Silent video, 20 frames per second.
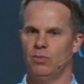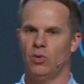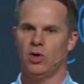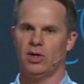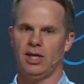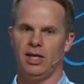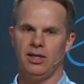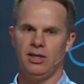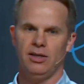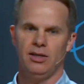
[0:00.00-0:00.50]

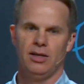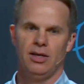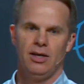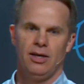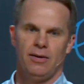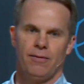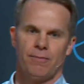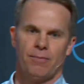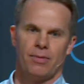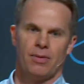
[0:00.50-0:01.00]
morning,
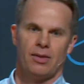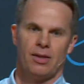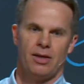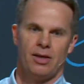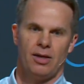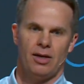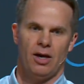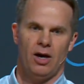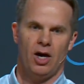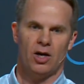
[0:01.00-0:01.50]

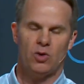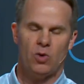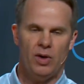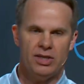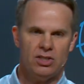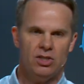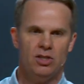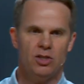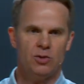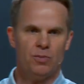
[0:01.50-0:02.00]
our
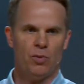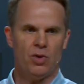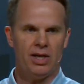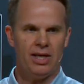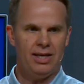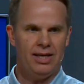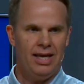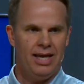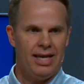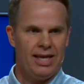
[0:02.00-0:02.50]
question this
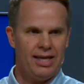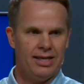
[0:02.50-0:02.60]
morning